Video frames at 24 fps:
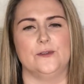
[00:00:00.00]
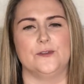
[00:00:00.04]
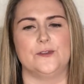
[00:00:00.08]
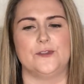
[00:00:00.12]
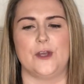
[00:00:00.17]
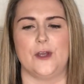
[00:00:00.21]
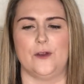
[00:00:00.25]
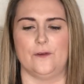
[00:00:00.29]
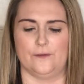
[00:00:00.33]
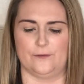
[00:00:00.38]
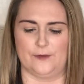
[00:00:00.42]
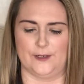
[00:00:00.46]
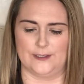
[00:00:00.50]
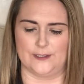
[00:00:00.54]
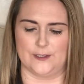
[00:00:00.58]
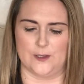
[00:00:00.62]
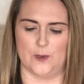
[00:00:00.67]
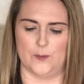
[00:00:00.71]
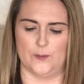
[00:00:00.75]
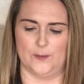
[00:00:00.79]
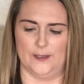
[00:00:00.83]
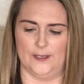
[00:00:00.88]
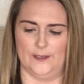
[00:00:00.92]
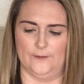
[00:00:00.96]
So for
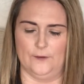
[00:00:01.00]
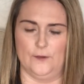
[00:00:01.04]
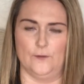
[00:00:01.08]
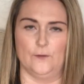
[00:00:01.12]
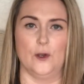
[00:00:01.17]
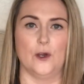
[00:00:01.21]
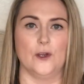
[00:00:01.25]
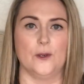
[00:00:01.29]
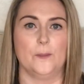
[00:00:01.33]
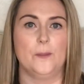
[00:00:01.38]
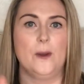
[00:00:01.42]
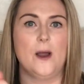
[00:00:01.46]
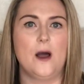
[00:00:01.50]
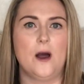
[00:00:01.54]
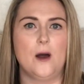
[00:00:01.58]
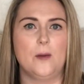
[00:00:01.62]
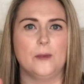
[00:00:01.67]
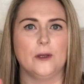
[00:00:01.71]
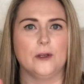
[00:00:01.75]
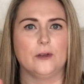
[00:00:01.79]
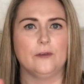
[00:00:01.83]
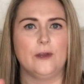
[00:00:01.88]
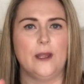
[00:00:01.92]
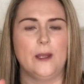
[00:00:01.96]
example, if you've got a
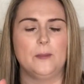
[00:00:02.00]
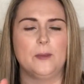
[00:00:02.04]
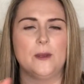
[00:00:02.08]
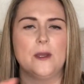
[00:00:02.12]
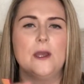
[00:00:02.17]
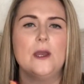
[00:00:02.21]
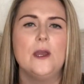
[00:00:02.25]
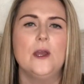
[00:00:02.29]
palmar grip,